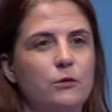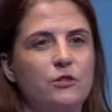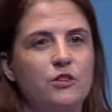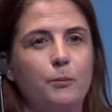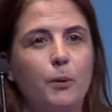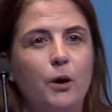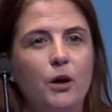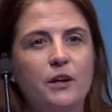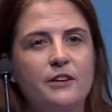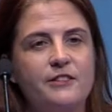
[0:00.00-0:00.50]
with
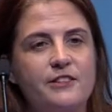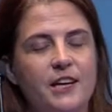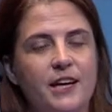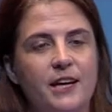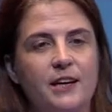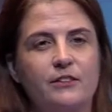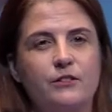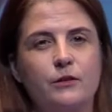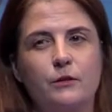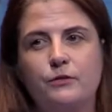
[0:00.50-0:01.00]
the
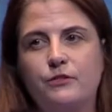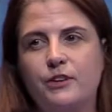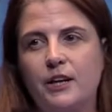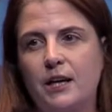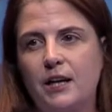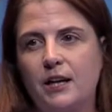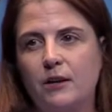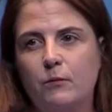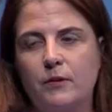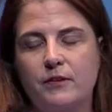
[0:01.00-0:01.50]
politics of
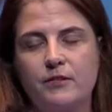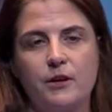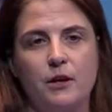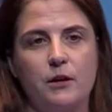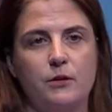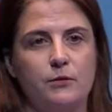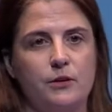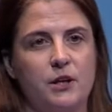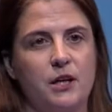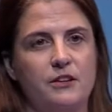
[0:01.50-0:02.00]
dealing with
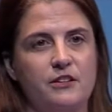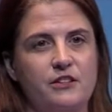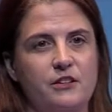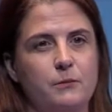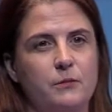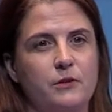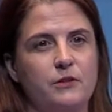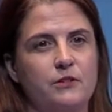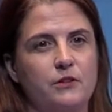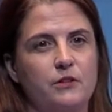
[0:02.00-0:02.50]
those
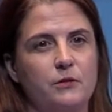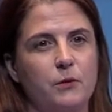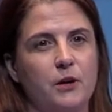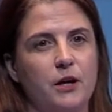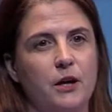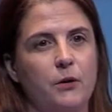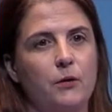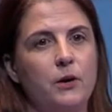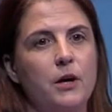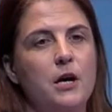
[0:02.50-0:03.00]
customers as
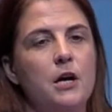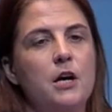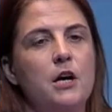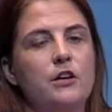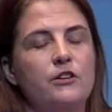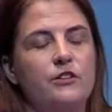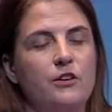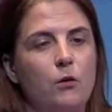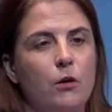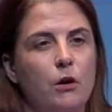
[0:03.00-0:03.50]
well.
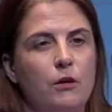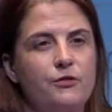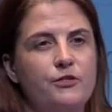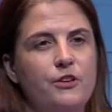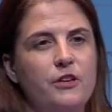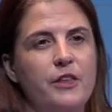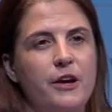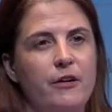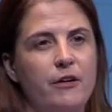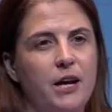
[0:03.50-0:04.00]
So
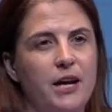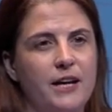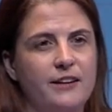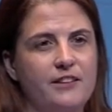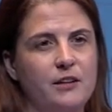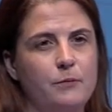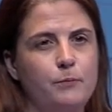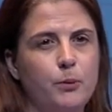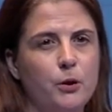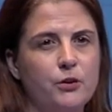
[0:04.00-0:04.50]
often they're
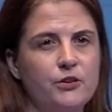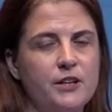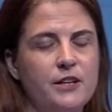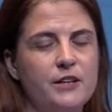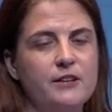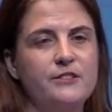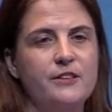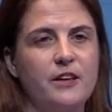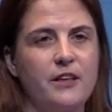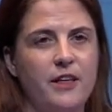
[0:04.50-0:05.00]
elected
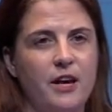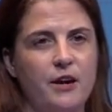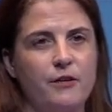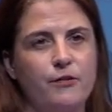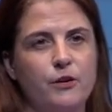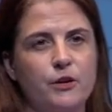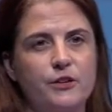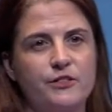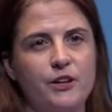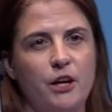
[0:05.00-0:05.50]
bodies, they're there
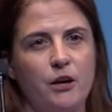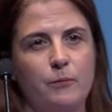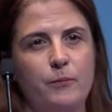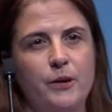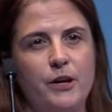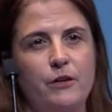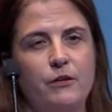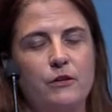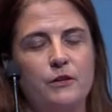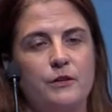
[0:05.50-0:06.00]
for a certain
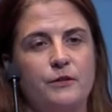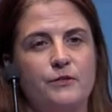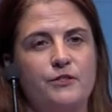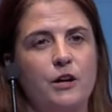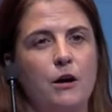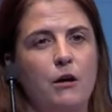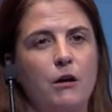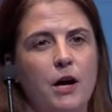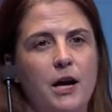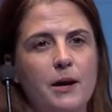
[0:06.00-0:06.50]
period of
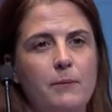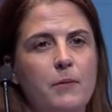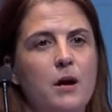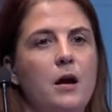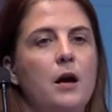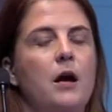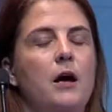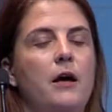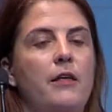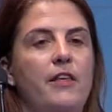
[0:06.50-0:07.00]
time,
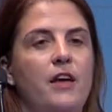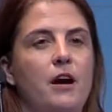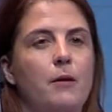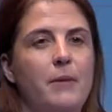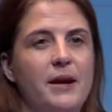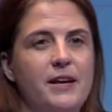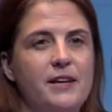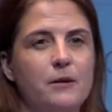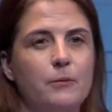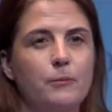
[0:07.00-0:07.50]
they are
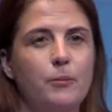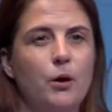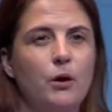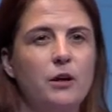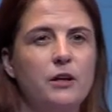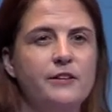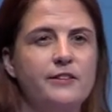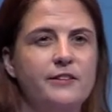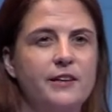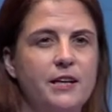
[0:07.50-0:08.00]
making
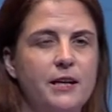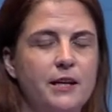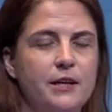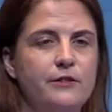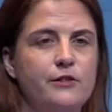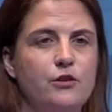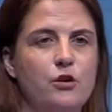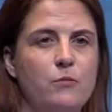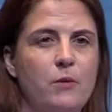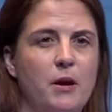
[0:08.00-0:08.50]

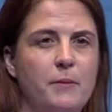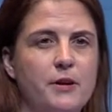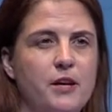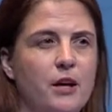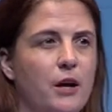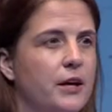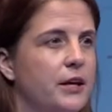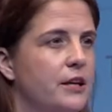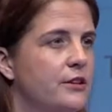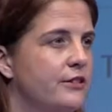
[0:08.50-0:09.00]
policies, you may be
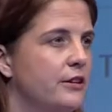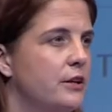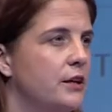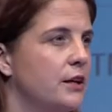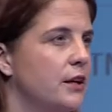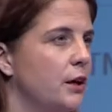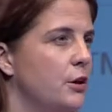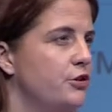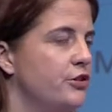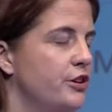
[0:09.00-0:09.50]
going in to
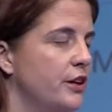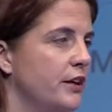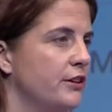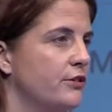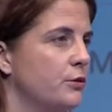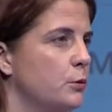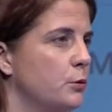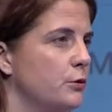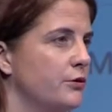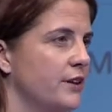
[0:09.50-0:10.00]

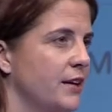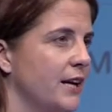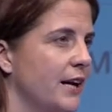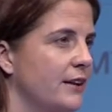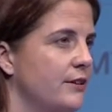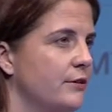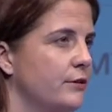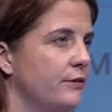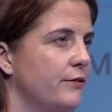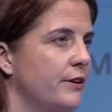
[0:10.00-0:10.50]
negotiate towards the
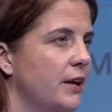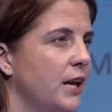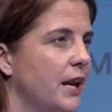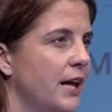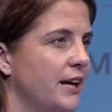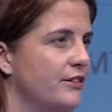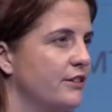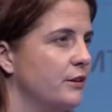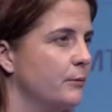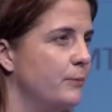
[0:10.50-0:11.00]
end of an
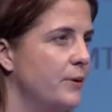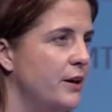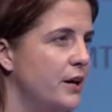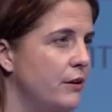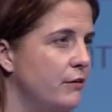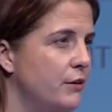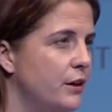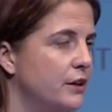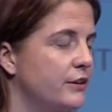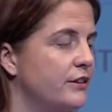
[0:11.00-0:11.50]
elected
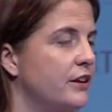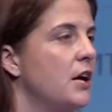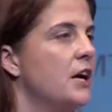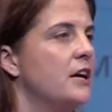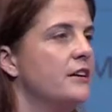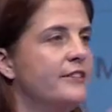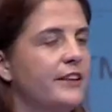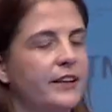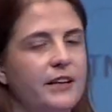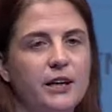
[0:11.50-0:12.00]
period,
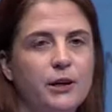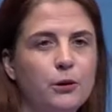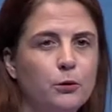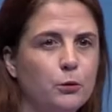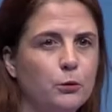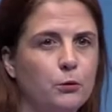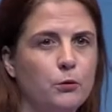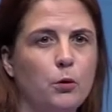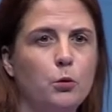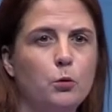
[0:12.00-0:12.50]
suddenly
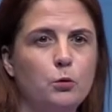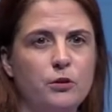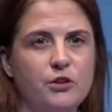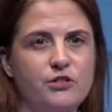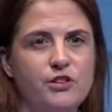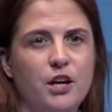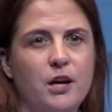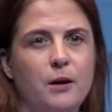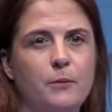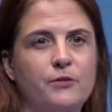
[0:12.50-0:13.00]
all, all the
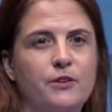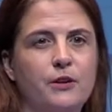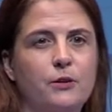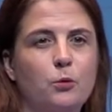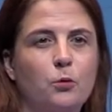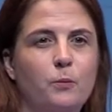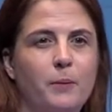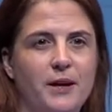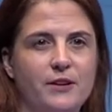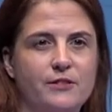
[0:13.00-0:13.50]
terms and
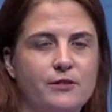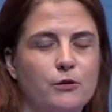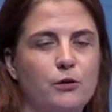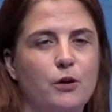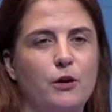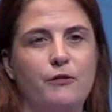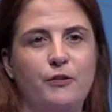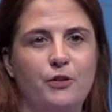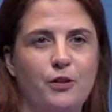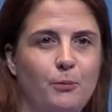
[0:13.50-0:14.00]
all bets are
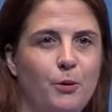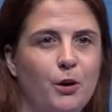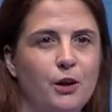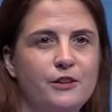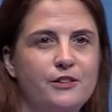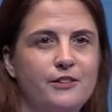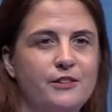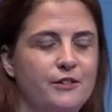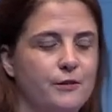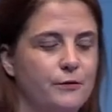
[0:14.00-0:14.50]
off and the
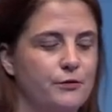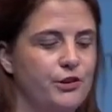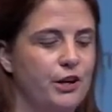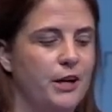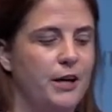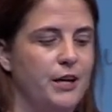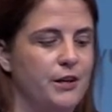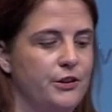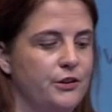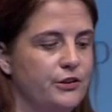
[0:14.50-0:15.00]
policies have
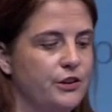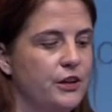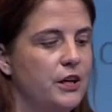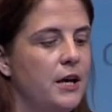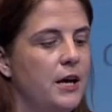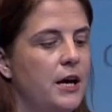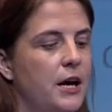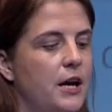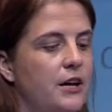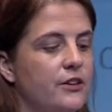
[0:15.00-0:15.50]
changed.
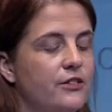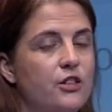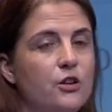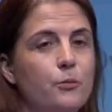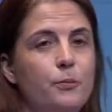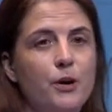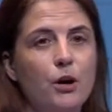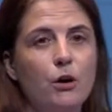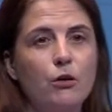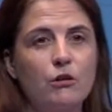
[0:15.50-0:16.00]
So
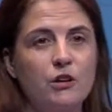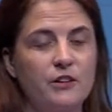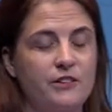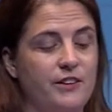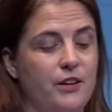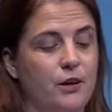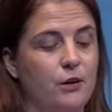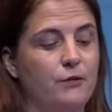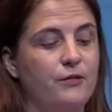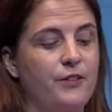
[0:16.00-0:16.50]
the
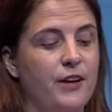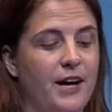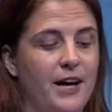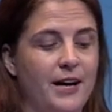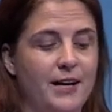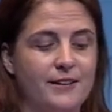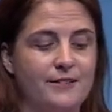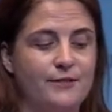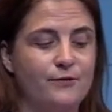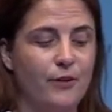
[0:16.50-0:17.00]
bureaucracy of
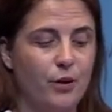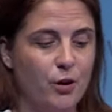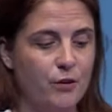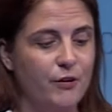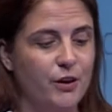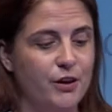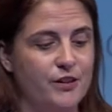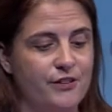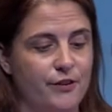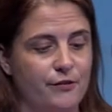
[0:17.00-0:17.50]
that is very,
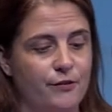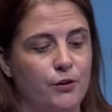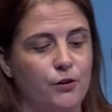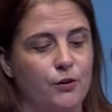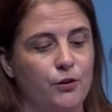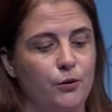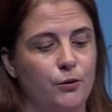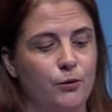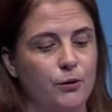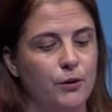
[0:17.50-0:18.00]
very
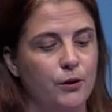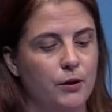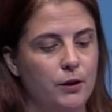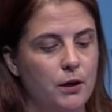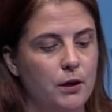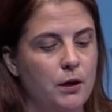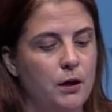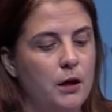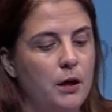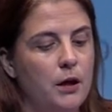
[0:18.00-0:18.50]
difficult.
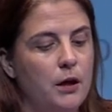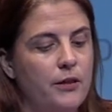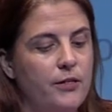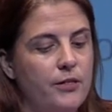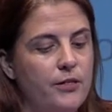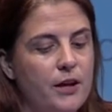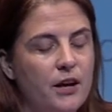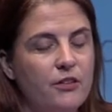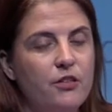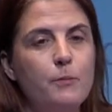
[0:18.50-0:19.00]

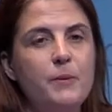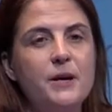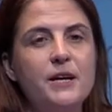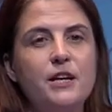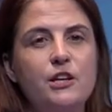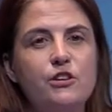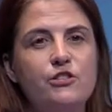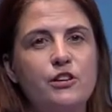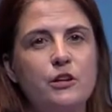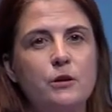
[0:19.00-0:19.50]
The other
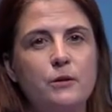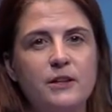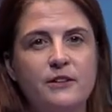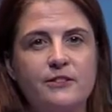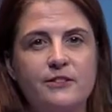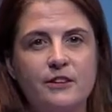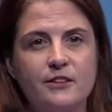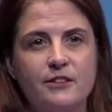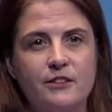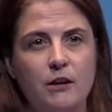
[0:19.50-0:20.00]
big issue
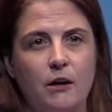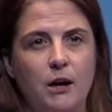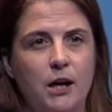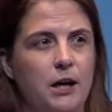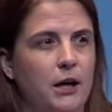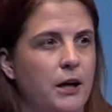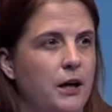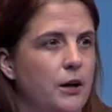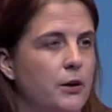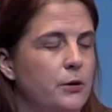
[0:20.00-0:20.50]
is the
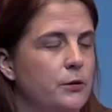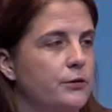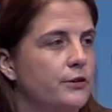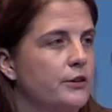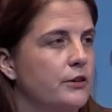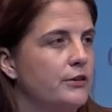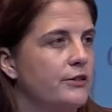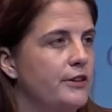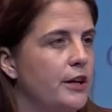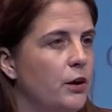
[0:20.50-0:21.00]

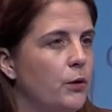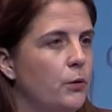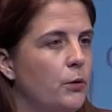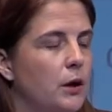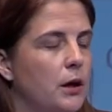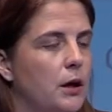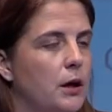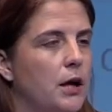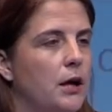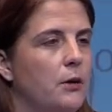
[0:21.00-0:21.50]
silos. So
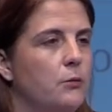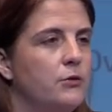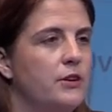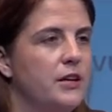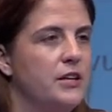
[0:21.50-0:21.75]
uh, it was